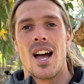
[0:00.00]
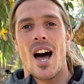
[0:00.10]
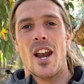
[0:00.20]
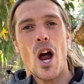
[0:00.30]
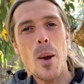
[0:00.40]

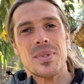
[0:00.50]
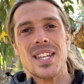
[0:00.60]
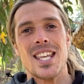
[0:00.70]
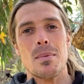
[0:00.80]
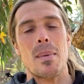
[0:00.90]
And I hope
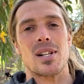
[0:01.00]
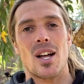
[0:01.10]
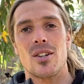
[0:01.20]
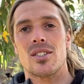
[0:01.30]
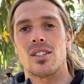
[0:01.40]
seeing them up
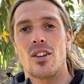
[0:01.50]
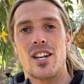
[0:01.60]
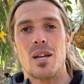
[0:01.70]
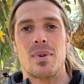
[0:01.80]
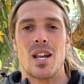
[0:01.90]
close and
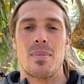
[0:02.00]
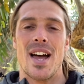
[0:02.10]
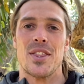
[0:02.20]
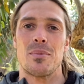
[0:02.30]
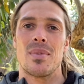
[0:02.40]
learning a bit
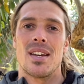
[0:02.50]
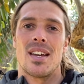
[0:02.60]
about them